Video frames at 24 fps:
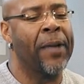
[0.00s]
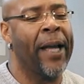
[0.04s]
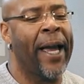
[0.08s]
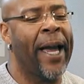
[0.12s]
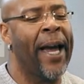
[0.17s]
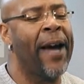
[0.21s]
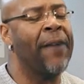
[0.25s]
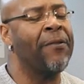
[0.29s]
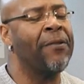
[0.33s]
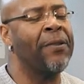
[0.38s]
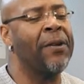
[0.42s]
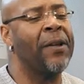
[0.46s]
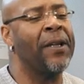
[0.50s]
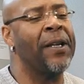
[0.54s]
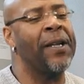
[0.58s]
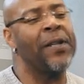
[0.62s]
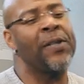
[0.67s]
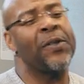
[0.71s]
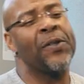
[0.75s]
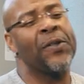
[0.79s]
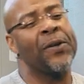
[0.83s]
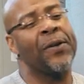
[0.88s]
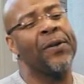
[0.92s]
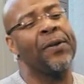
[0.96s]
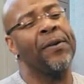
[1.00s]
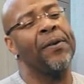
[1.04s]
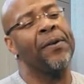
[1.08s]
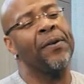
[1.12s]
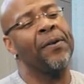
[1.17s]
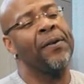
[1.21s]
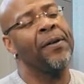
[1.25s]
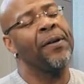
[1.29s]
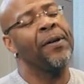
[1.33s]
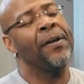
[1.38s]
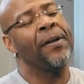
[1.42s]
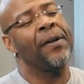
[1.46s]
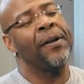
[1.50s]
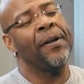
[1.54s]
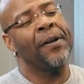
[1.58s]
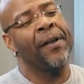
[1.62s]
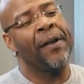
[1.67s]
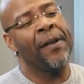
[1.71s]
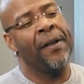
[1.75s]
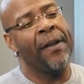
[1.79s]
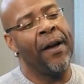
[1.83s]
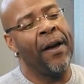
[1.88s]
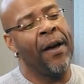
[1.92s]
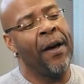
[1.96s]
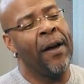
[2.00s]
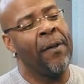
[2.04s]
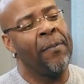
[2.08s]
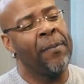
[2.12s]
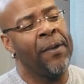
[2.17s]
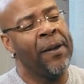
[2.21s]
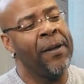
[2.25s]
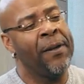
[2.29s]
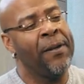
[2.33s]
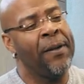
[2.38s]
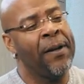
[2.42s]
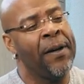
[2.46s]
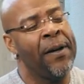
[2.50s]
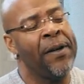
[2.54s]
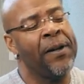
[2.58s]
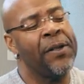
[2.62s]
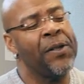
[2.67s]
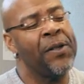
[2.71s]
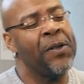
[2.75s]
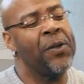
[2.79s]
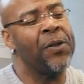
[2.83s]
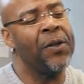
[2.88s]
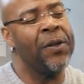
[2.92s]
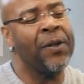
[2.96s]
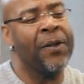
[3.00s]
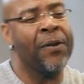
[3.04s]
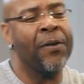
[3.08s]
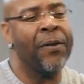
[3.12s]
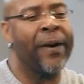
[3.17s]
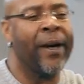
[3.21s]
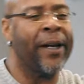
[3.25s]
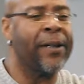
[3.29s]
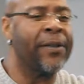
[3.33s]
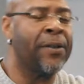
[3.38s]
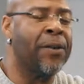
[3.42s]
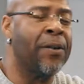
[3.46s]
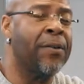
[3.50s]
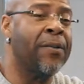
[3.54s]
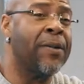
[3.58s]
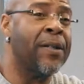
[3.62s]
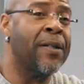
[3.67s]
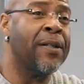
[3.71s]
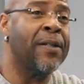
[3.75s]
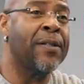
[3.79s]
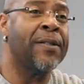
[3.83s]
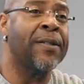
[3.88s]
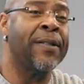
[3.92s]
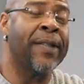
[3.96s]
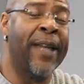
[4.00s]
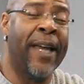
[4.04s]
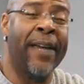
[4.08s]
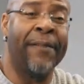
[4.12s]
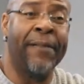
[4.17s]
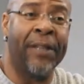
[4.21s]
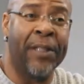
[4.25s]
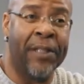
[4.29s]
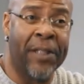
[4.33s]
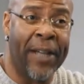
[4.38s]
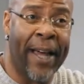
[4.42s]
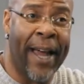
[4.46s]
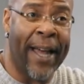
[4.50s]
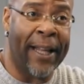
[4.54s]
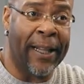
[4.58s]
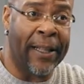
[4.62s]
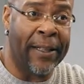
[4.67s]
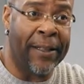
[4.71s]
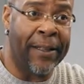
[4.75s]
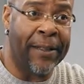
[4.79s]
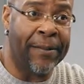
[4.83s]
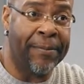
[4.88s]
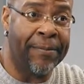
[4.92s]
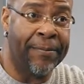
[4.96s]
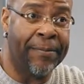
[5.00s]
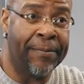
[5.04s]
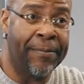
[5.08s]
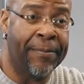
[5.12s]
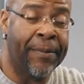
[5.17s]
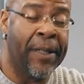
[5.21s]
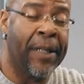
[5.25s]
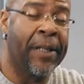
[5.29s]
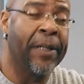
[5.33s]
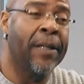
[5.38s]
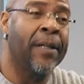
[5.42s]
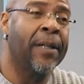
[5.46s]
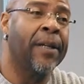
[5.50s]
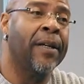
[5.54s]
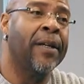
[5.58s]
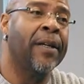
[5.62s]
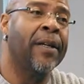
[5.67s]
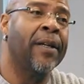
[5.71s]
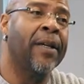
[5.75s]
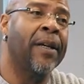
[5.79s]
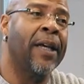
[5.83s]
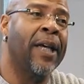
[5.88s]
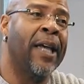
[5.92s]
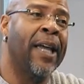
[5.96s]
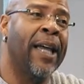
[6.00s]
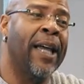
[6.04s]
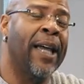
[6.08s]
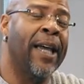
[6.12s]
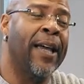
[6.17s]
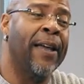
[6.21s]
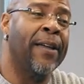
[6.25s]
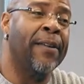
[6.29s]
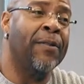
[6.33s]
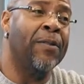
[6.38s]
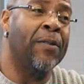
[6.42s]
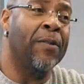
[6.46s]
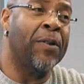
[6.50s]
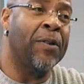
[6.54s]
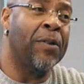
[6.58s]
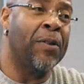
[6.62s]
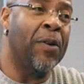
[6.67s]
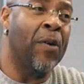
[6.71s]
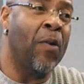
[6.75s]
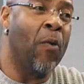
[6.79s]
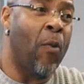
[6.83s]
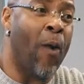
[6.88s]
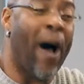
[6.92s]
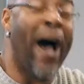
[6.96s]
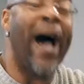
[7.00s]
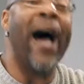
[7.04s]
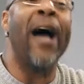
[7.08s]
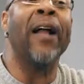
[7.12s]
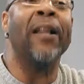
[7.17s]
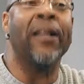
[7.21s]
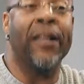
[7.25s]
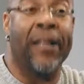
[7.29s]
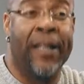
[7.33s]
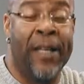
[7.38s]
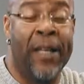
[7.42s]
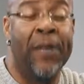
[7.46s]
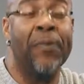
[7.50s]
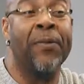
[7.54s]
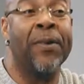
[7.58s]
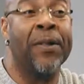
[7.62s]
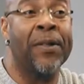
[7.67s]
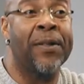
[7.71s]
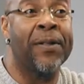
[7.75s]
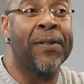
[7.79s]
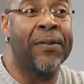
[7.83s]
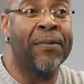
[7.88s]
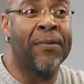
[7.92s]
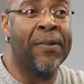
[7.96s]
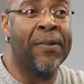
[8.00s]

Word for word: after Lisa, then the other student director was David Chandler. And, while he was